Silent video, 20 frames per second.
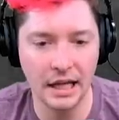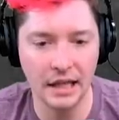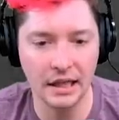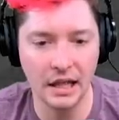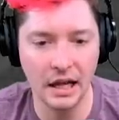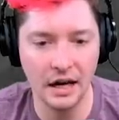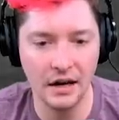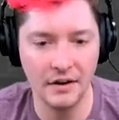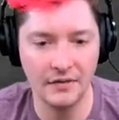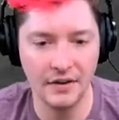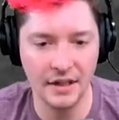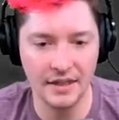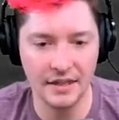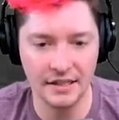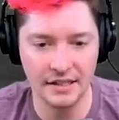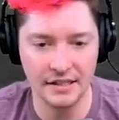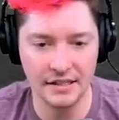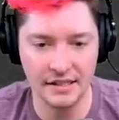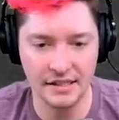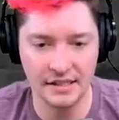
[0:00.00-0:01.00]
love
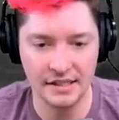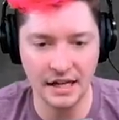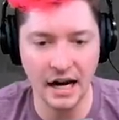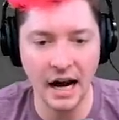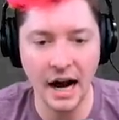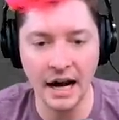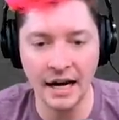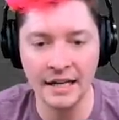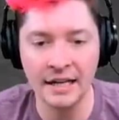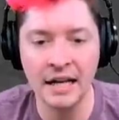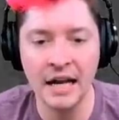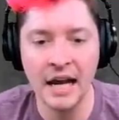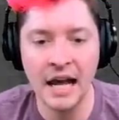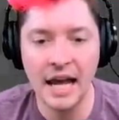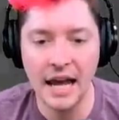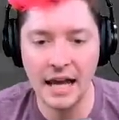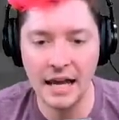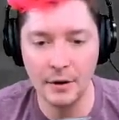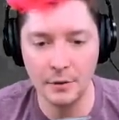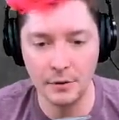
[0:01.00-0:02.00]
this design.
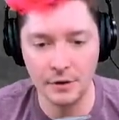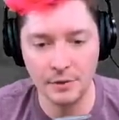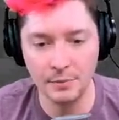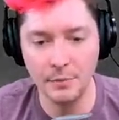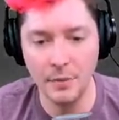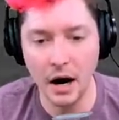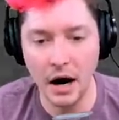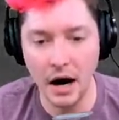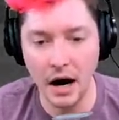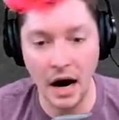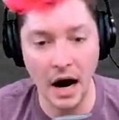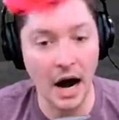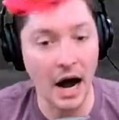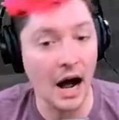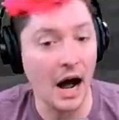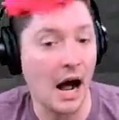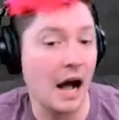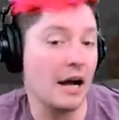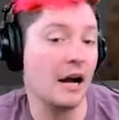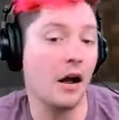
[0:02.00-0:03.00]
It was uh,
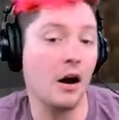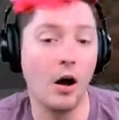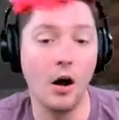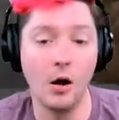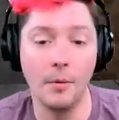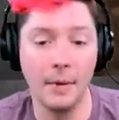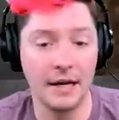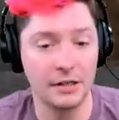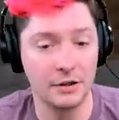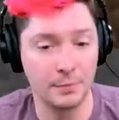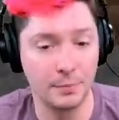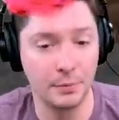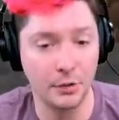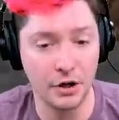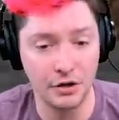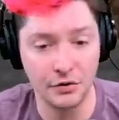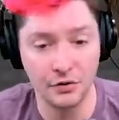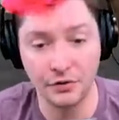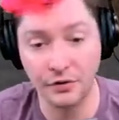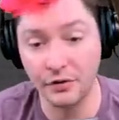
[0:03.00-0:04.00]
I got all my
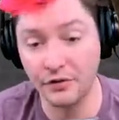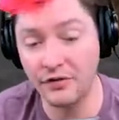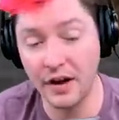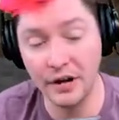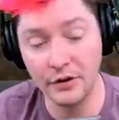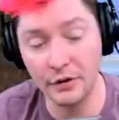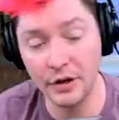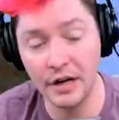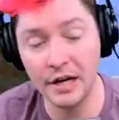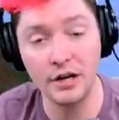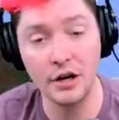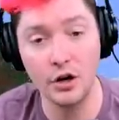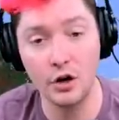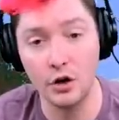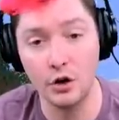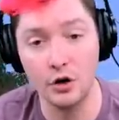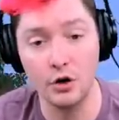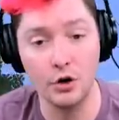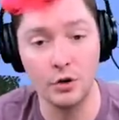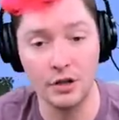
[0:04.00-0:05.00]
inspiration from Phedran,
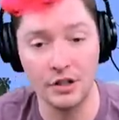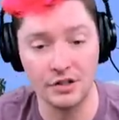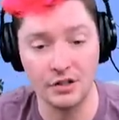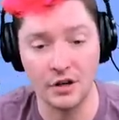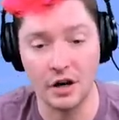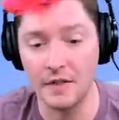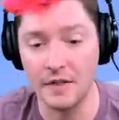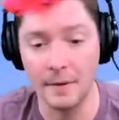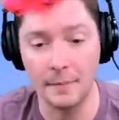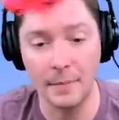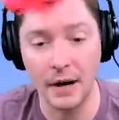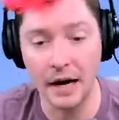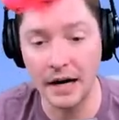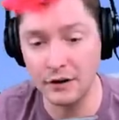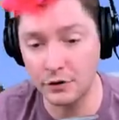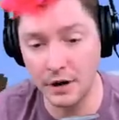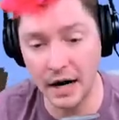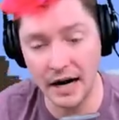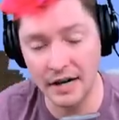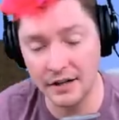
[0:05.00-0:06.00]
who is on the
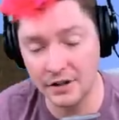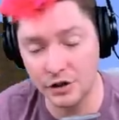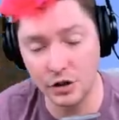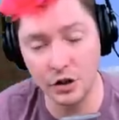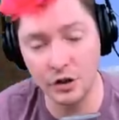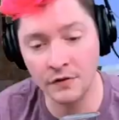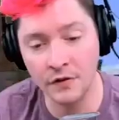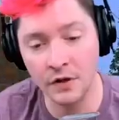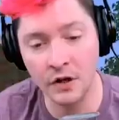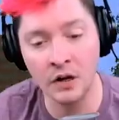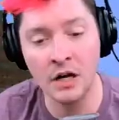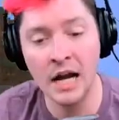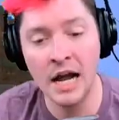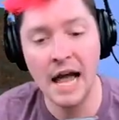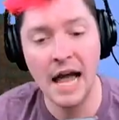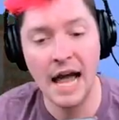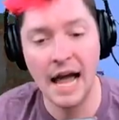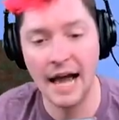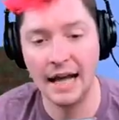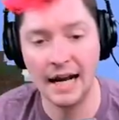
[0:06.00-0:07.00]
Mindcrack server,
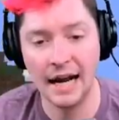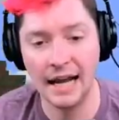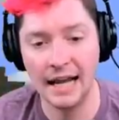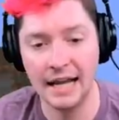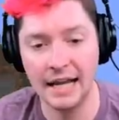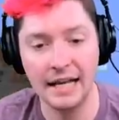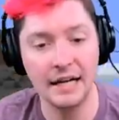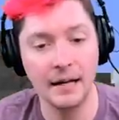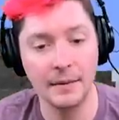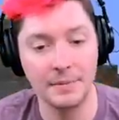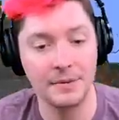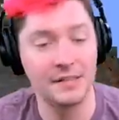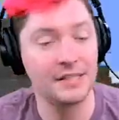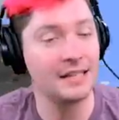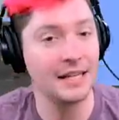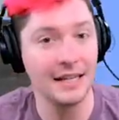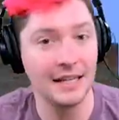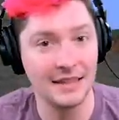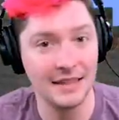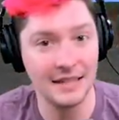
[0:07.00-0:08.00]
and I ended up
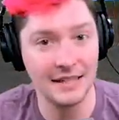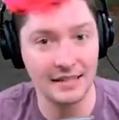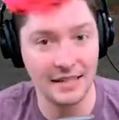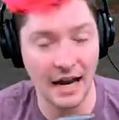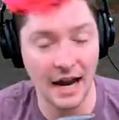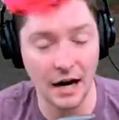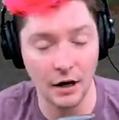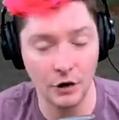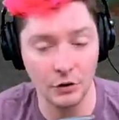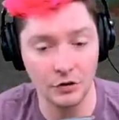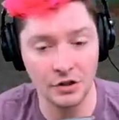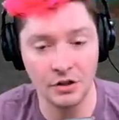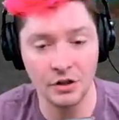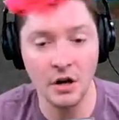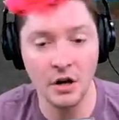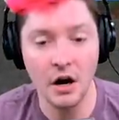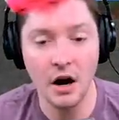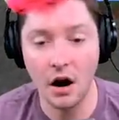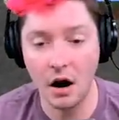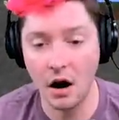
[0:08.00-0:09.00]
seeing this house
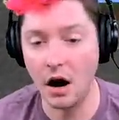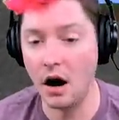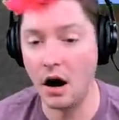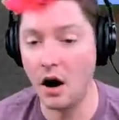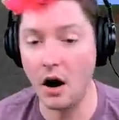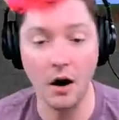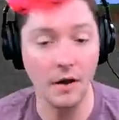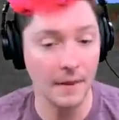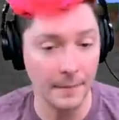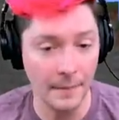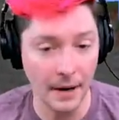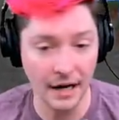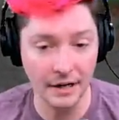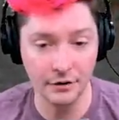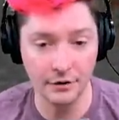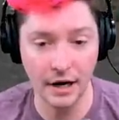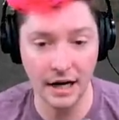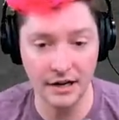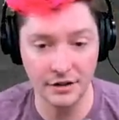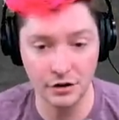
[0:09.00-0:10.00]
uh, on the
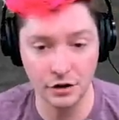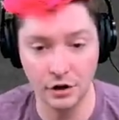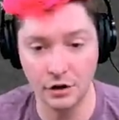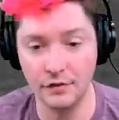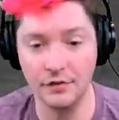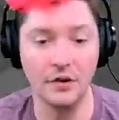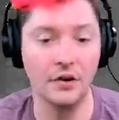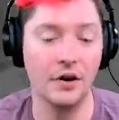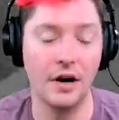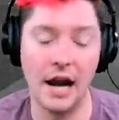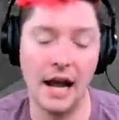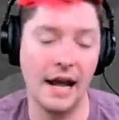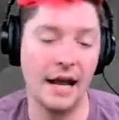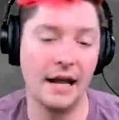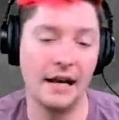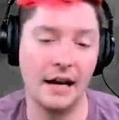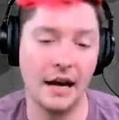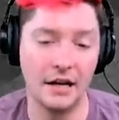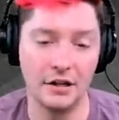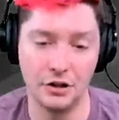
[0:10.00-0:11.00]
Mindcrack server,
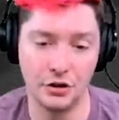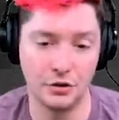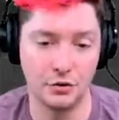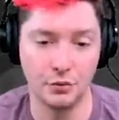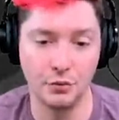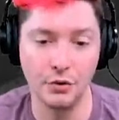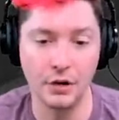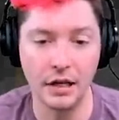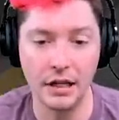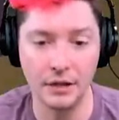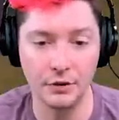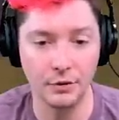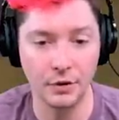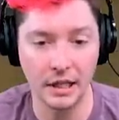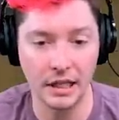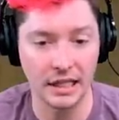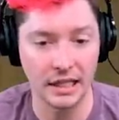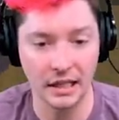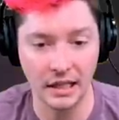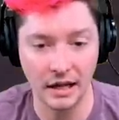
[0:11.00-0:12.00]
and I just really,
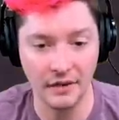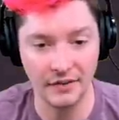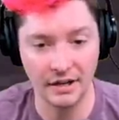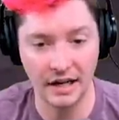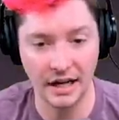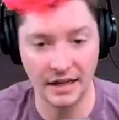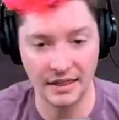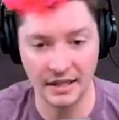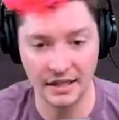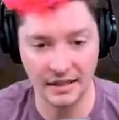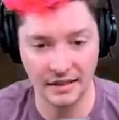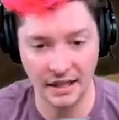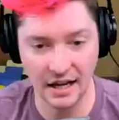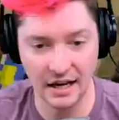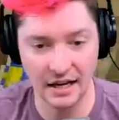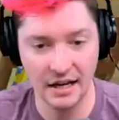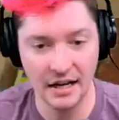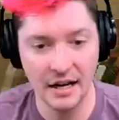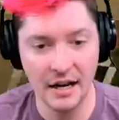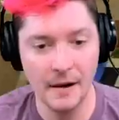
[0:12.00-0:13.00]
really love it. I think
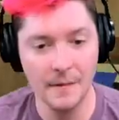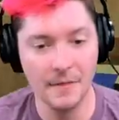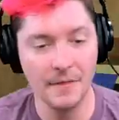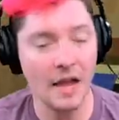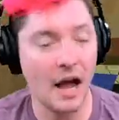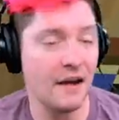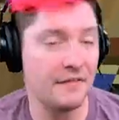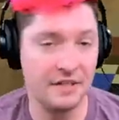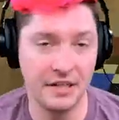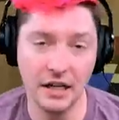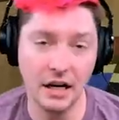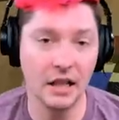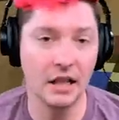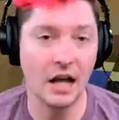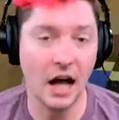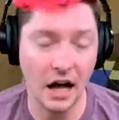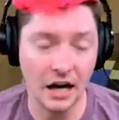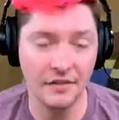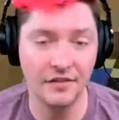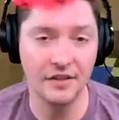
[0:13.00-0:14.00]
that I've seen a
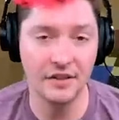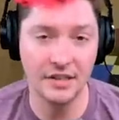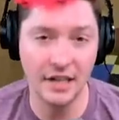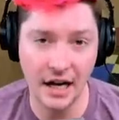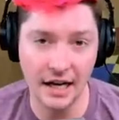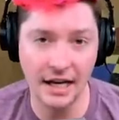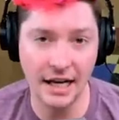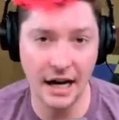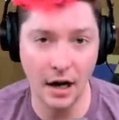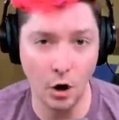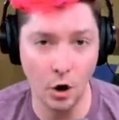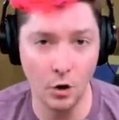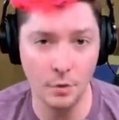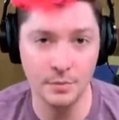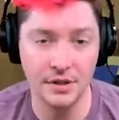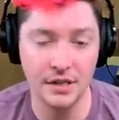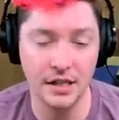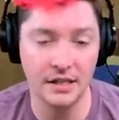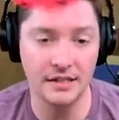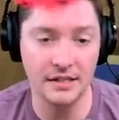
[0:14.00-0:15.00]
lot of tiny
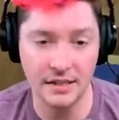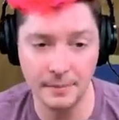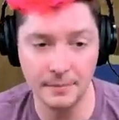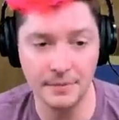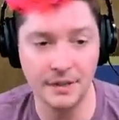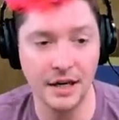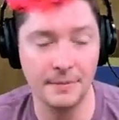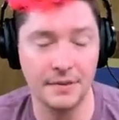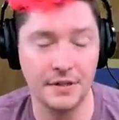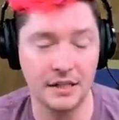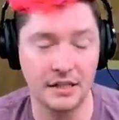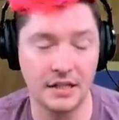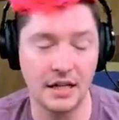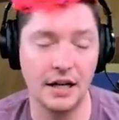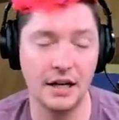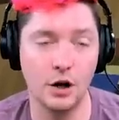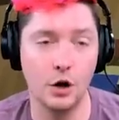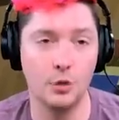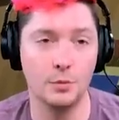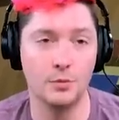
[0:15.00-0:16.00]
homes, and sometimes the
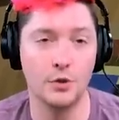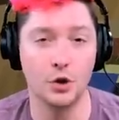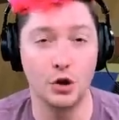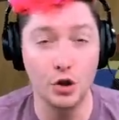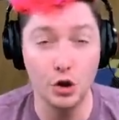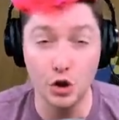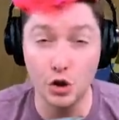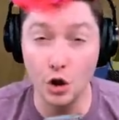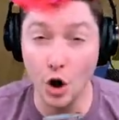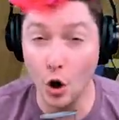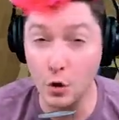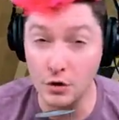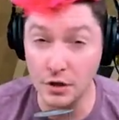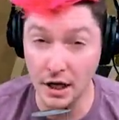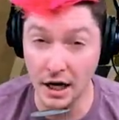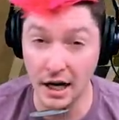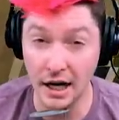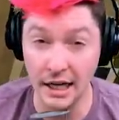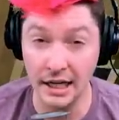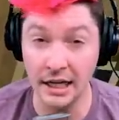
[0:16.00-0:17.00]
tiny homes are so
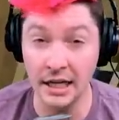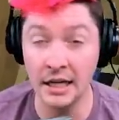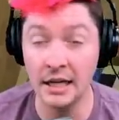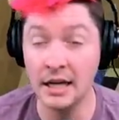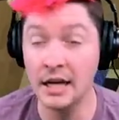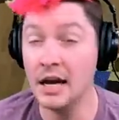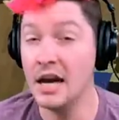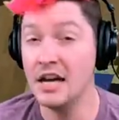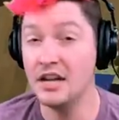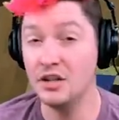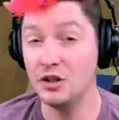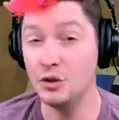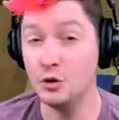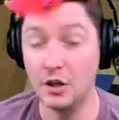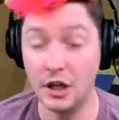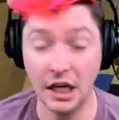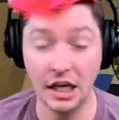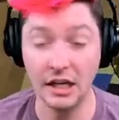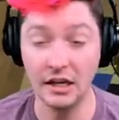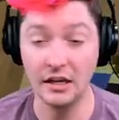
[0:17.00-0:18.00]
tiny
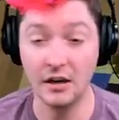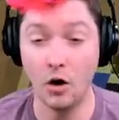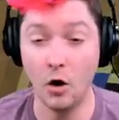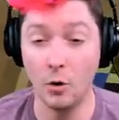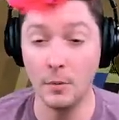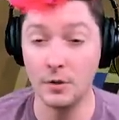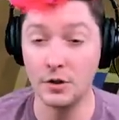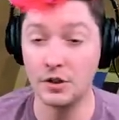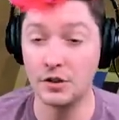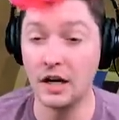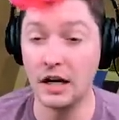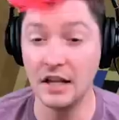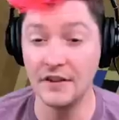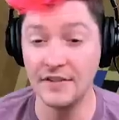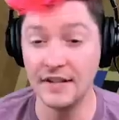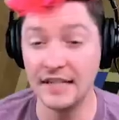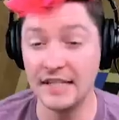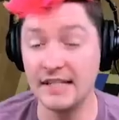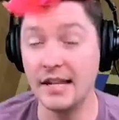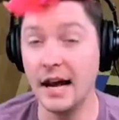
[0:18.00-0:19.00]
you can almost not
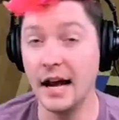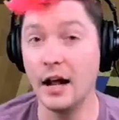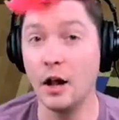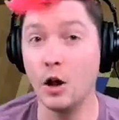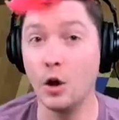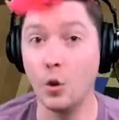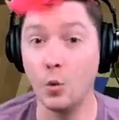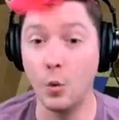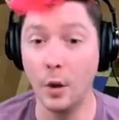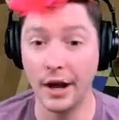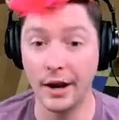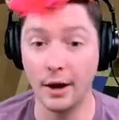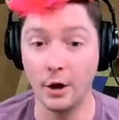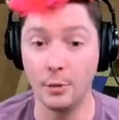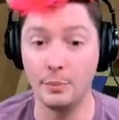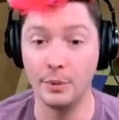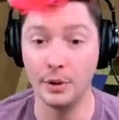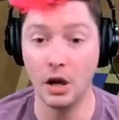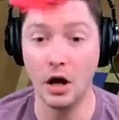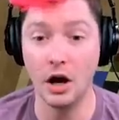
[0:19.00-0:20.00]
even tell where
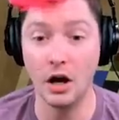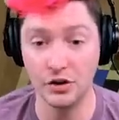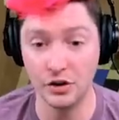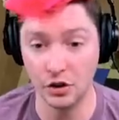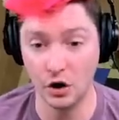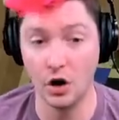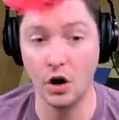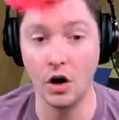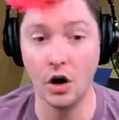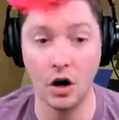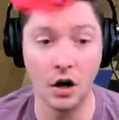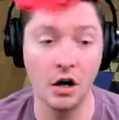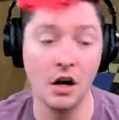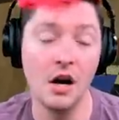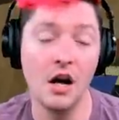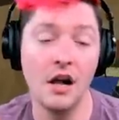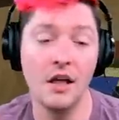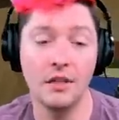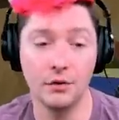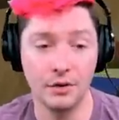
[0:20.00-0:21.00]
blocks are.
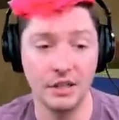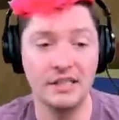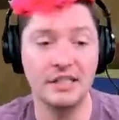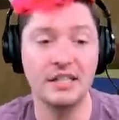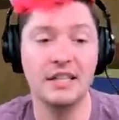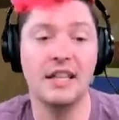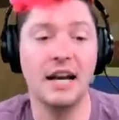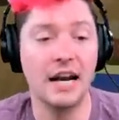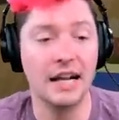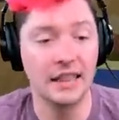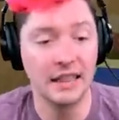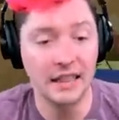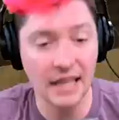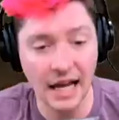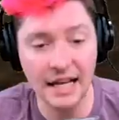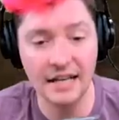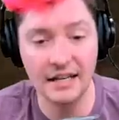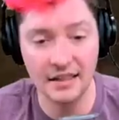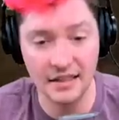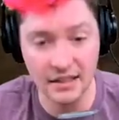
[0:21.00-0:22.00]
The reason that I
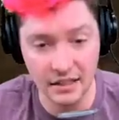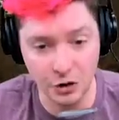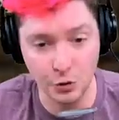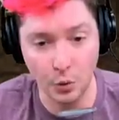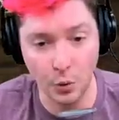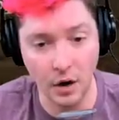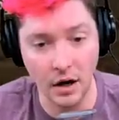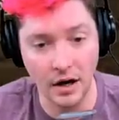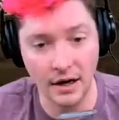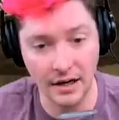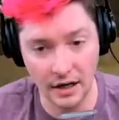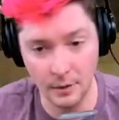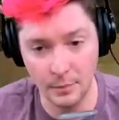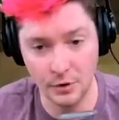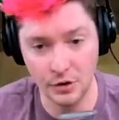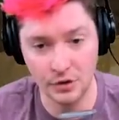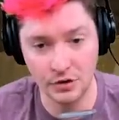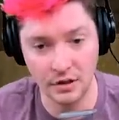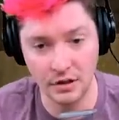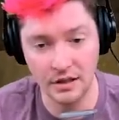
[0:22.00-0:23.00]
like this one, I
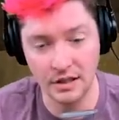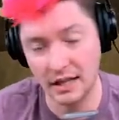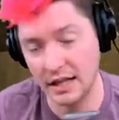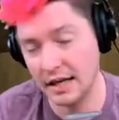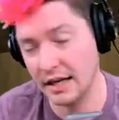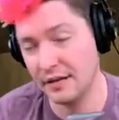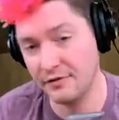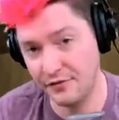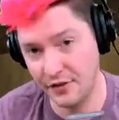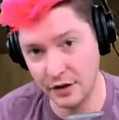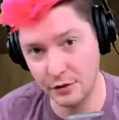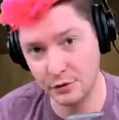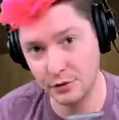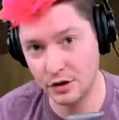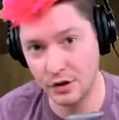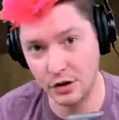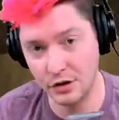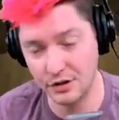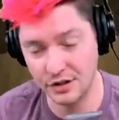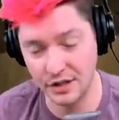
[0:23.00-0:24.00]
almost like
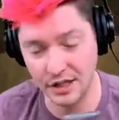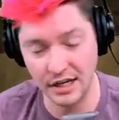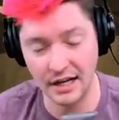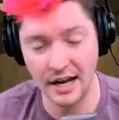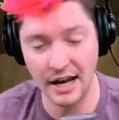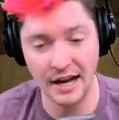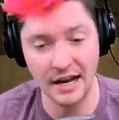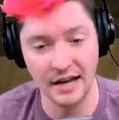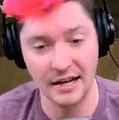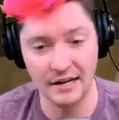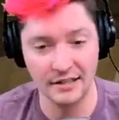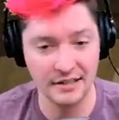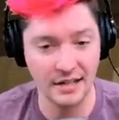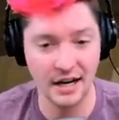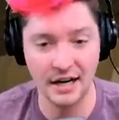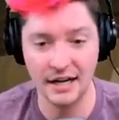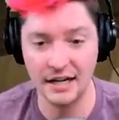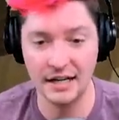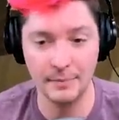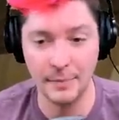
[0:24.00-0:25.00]
Phedran calls it a
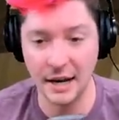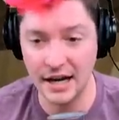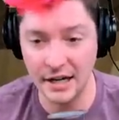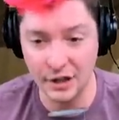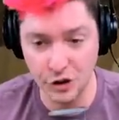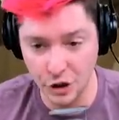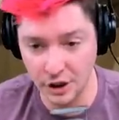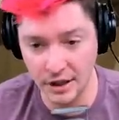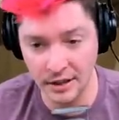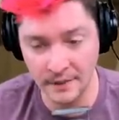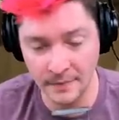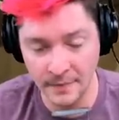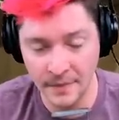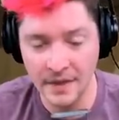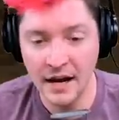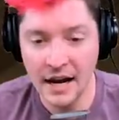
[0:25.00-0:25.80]
tiny mansion,